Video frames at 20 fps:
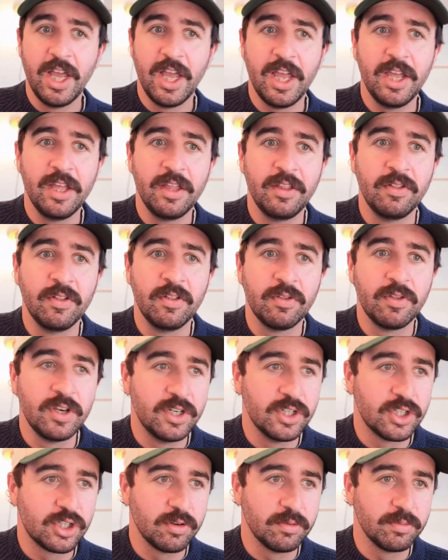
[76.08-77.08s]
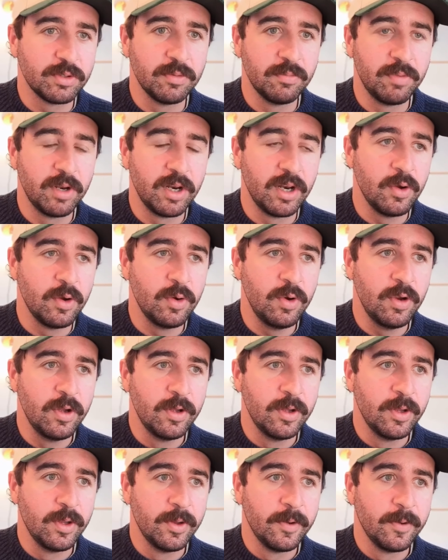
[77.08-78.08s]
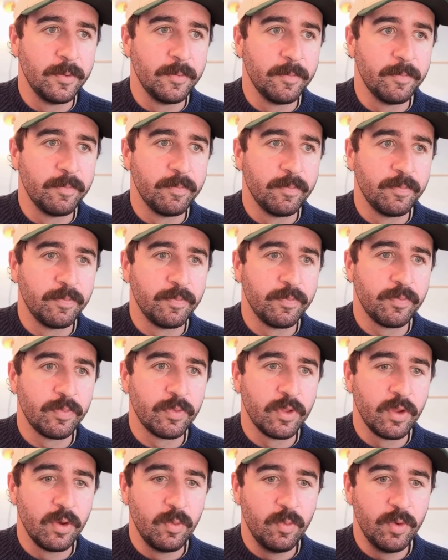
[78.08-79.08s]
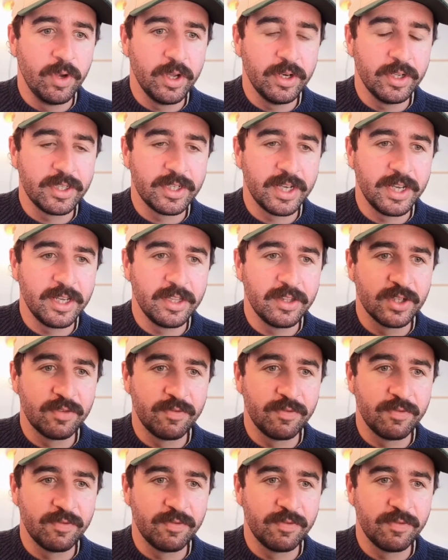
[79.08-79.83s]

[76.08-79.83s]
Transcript: in the description below. We're going to take this